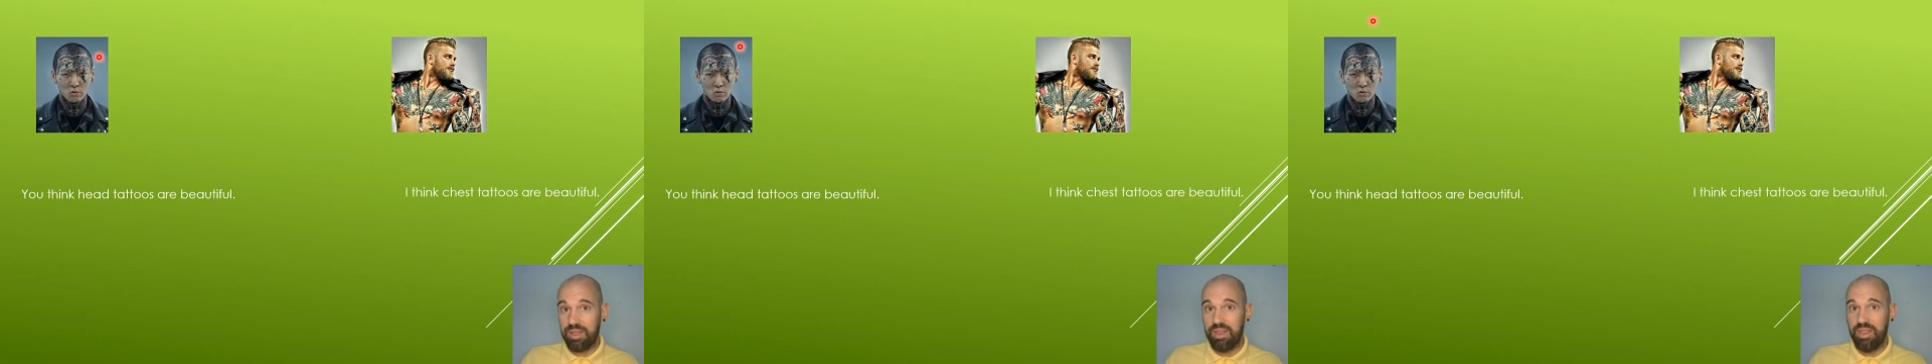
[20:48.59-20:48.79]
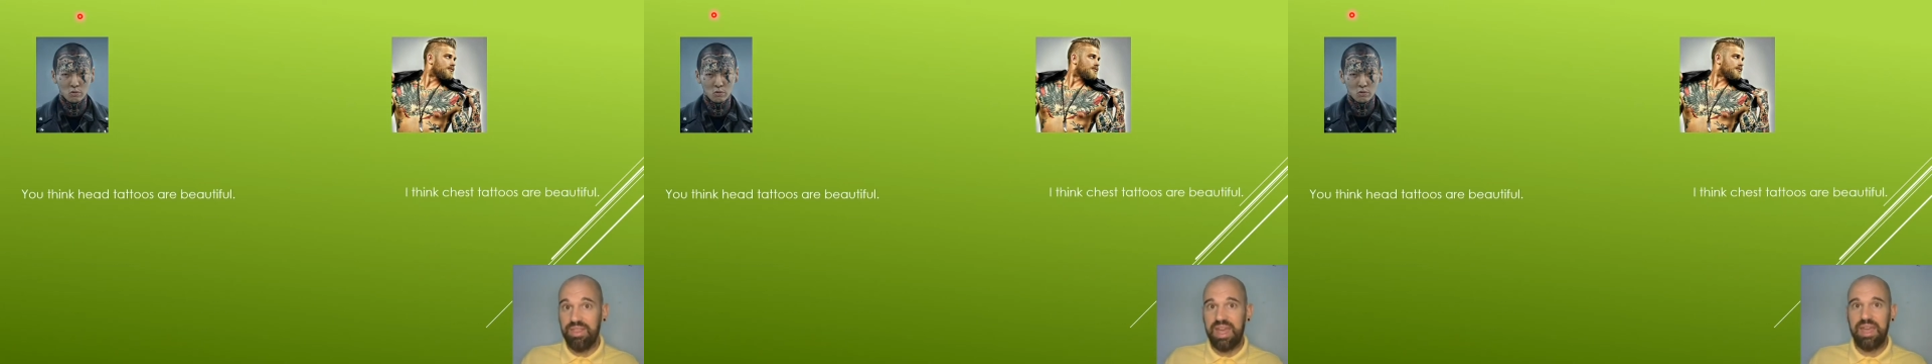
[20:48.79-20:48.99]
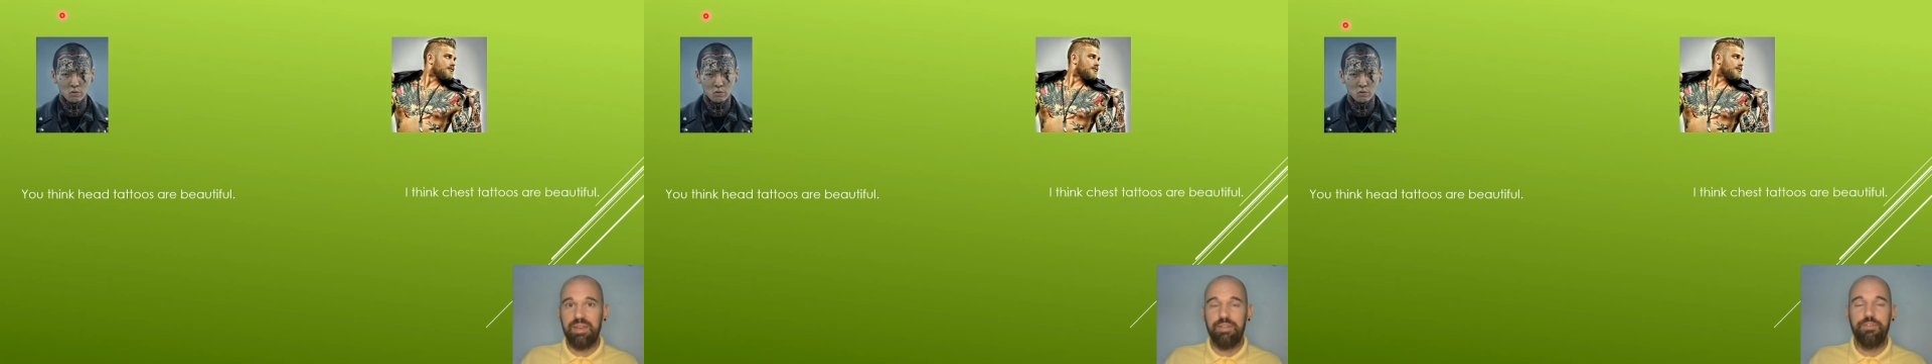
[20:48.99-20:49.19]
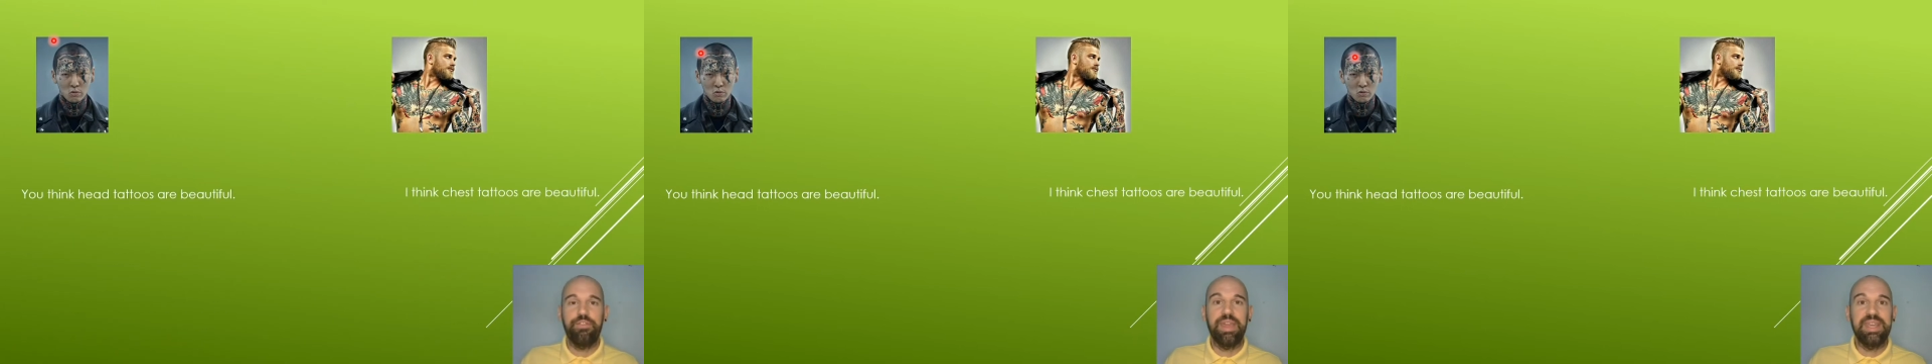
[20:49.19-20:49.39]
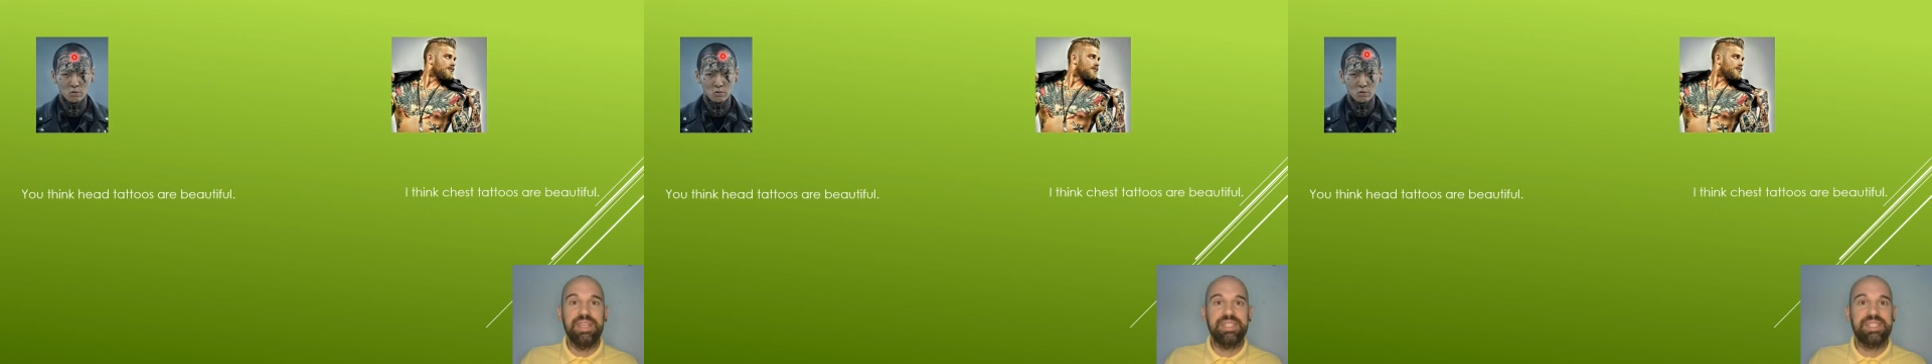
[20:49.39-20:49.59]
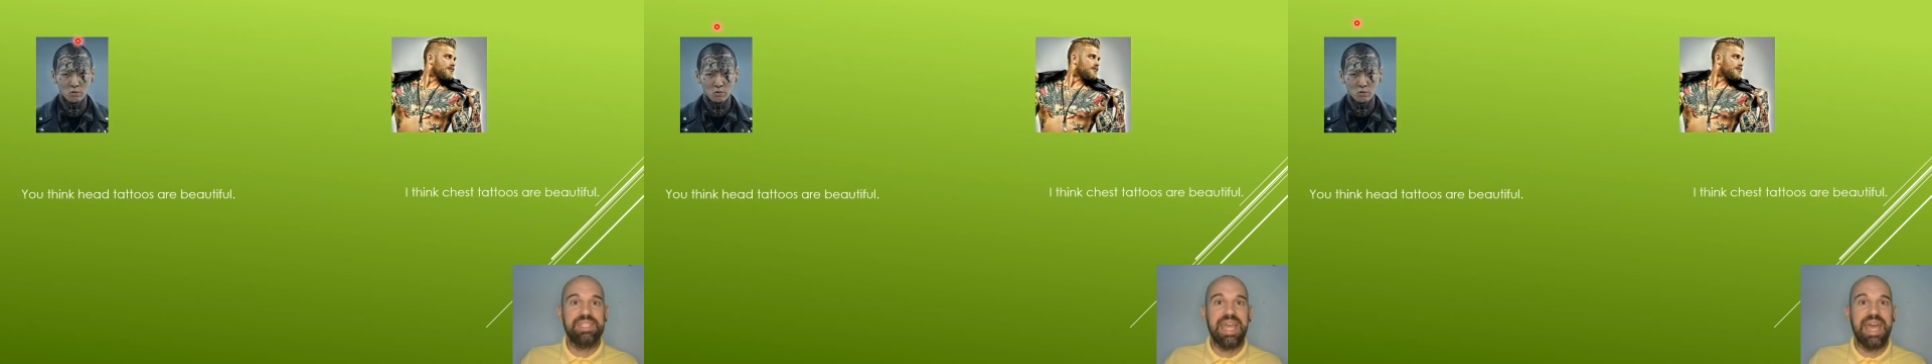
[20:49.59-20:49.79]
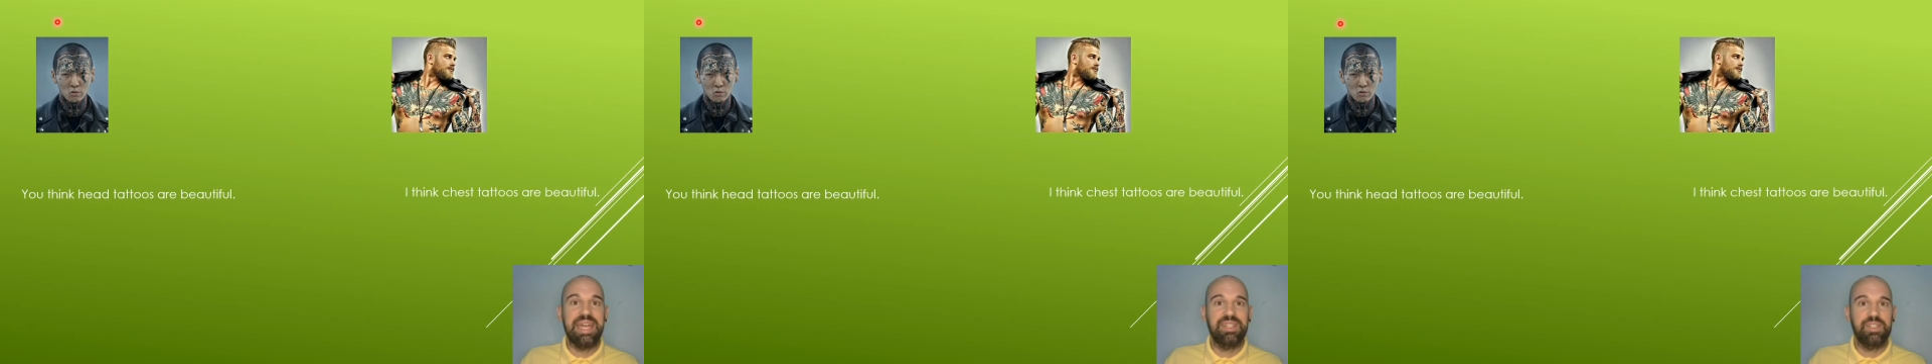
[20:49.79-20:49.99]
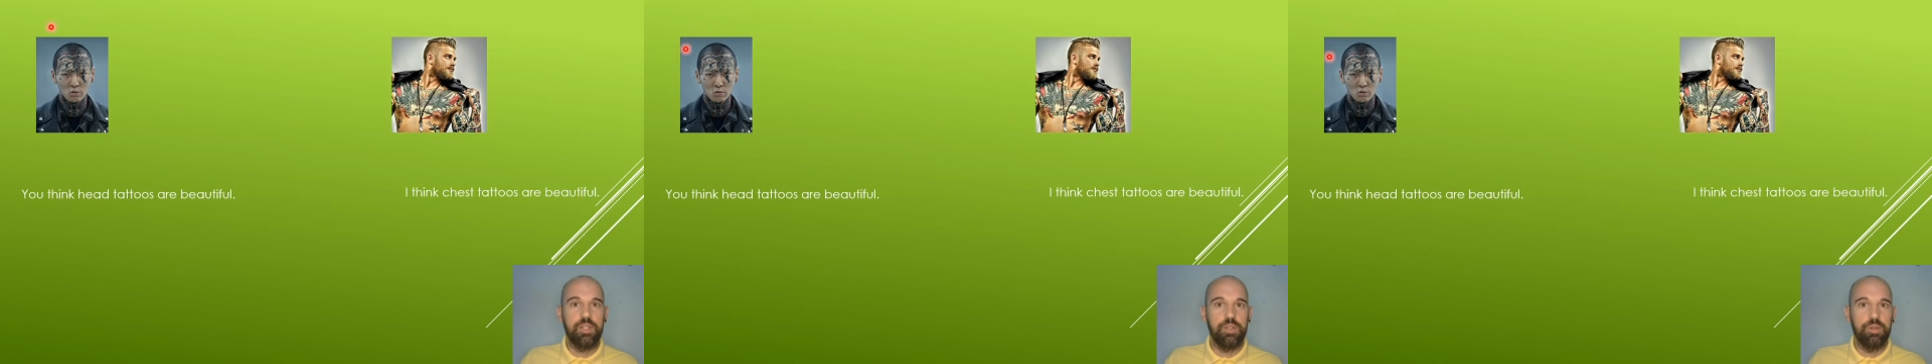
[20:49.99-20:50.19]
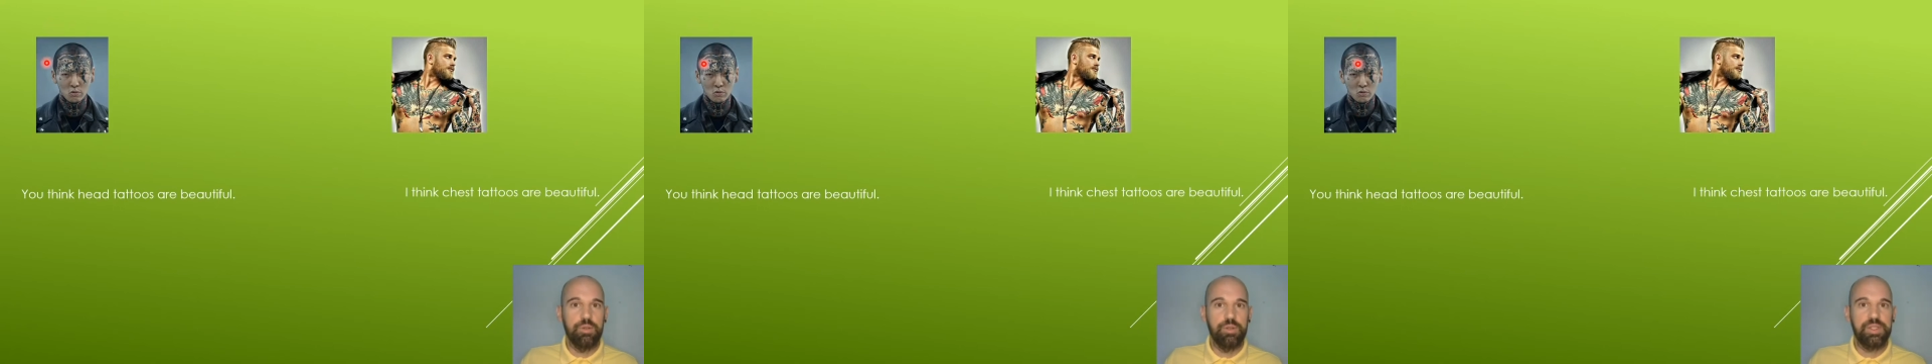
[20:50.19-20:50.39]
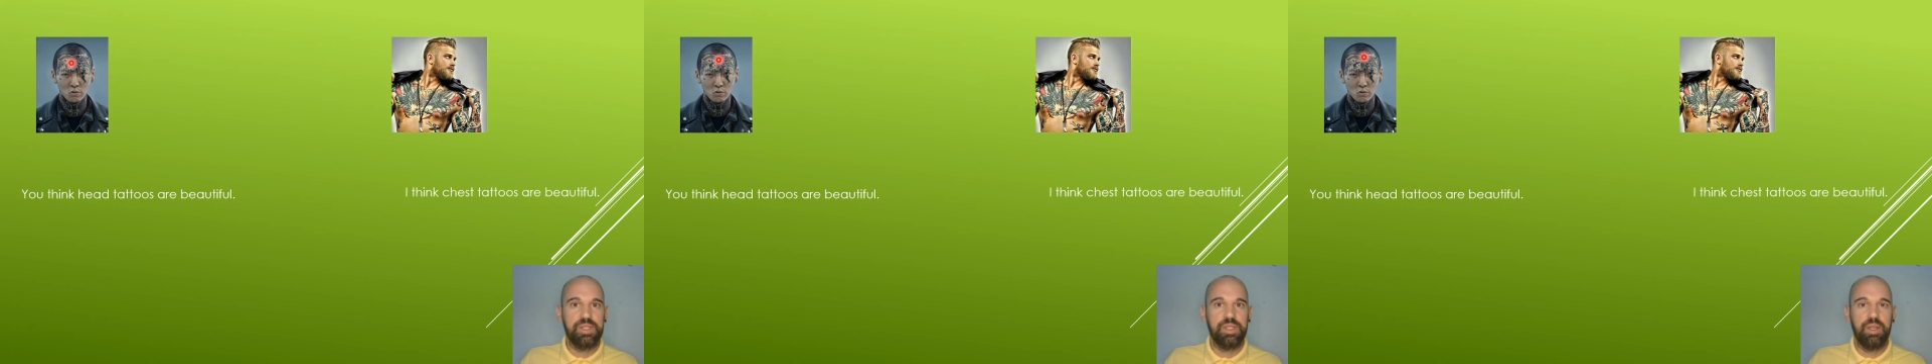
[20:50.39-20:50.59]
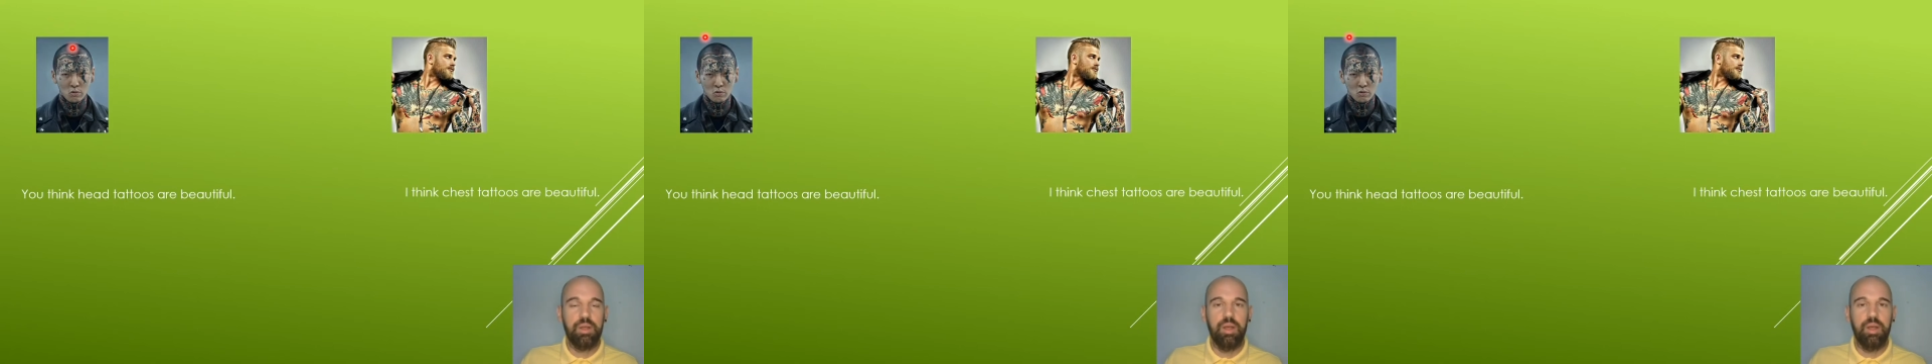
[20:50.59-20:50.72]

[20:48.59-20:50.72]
that face tattoos